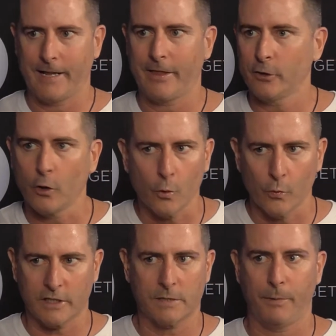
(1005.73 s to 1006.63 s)
They're not all
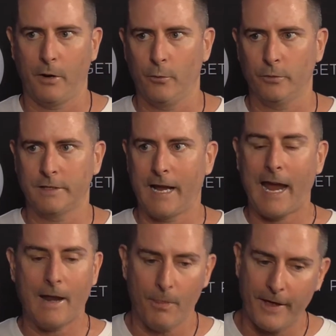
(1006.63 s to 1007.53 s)
exposed,
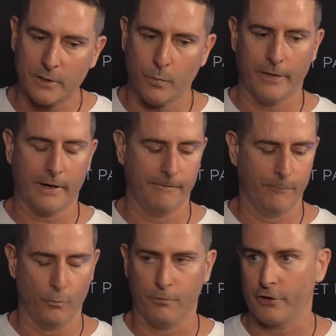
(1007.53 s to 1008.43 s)
and that's where they can
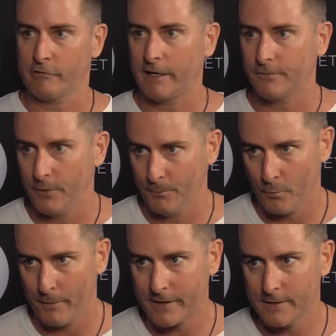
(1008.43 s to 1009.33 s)
fall through the cracks for the
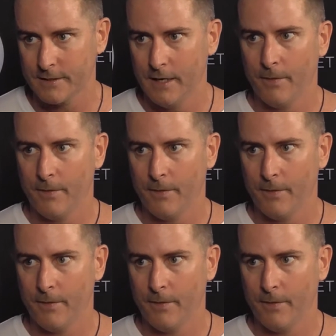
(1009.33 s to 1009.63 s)
bookmakers.